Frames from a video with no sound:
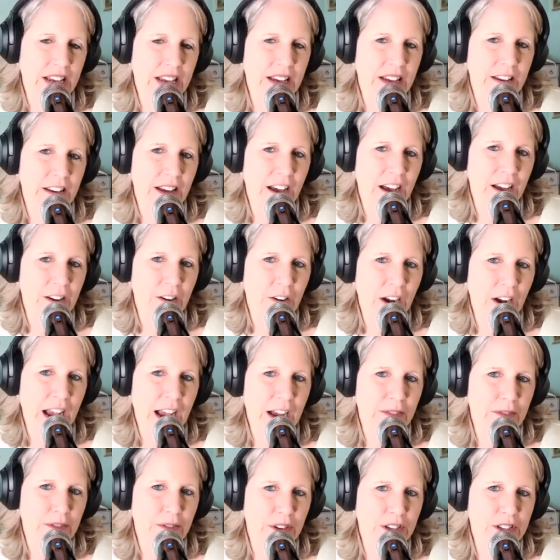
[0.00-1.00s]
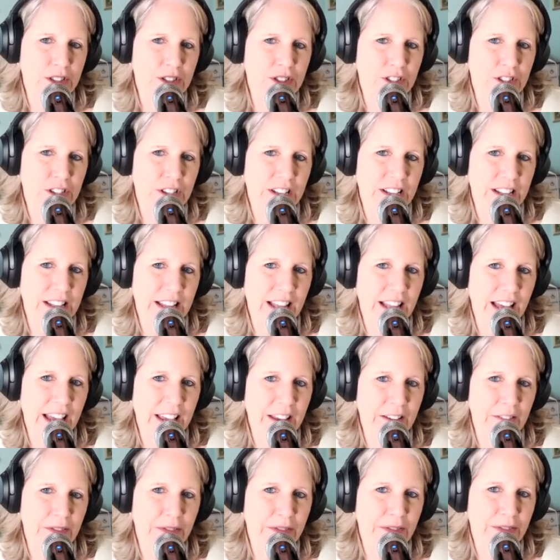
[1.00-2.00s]
a not your average
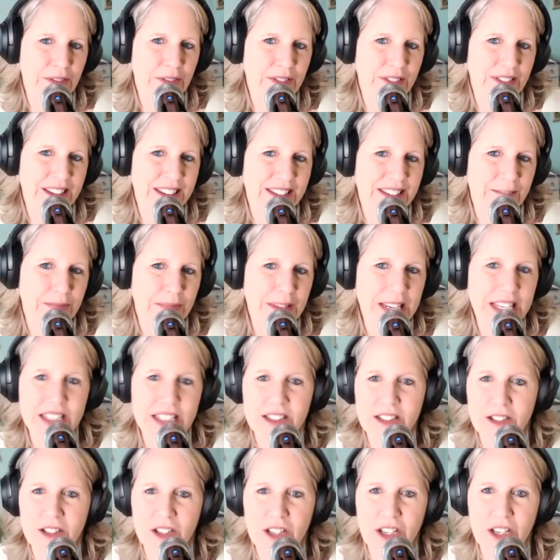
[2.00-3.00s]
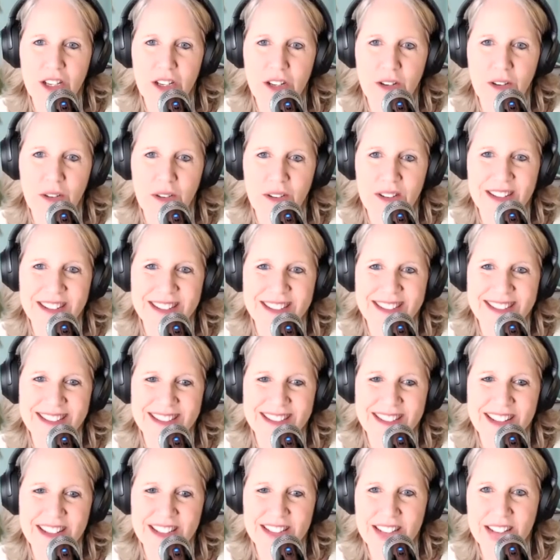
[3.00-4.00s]
life means to you
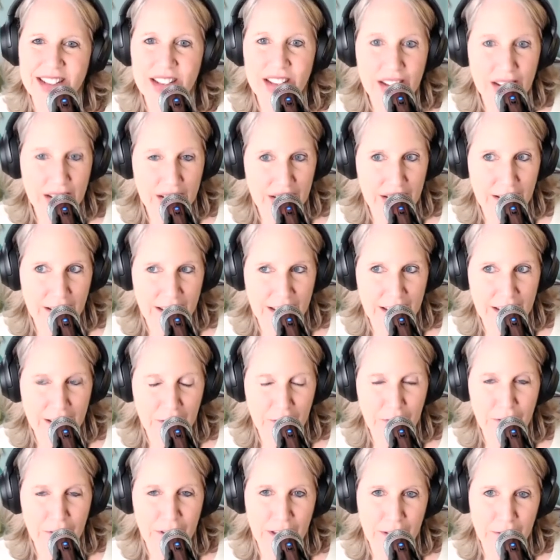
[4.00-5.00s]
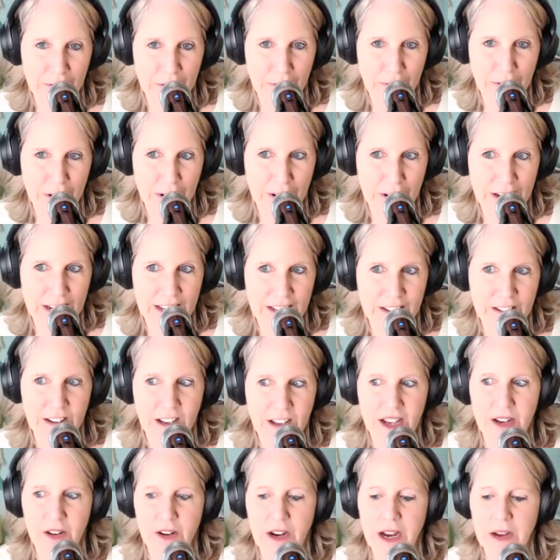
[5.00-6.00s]
because clearly you've lived a very
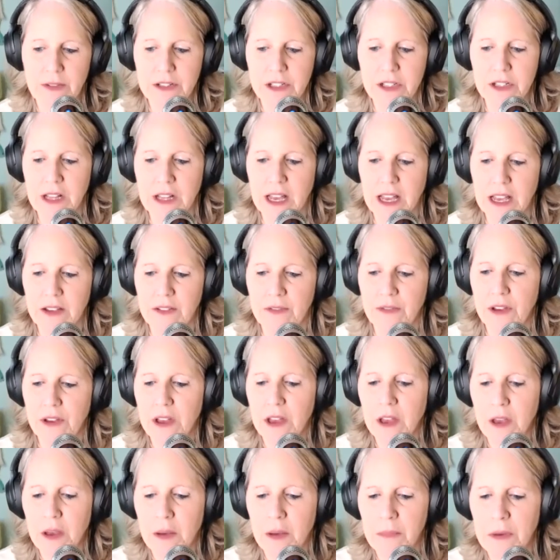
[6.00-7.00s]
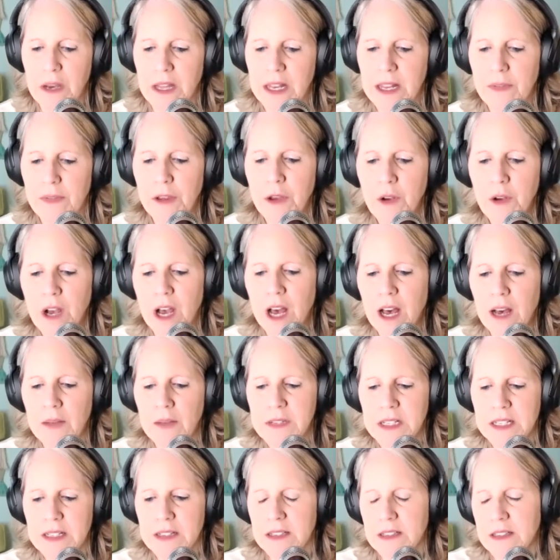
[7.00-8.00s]
not your average life. But if you come
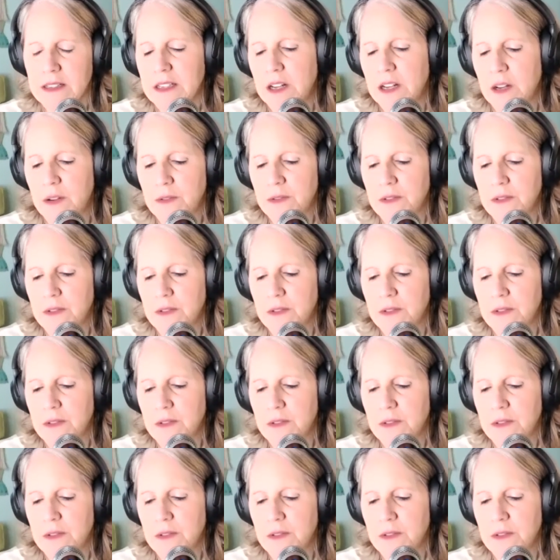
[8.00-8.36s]
to, you know,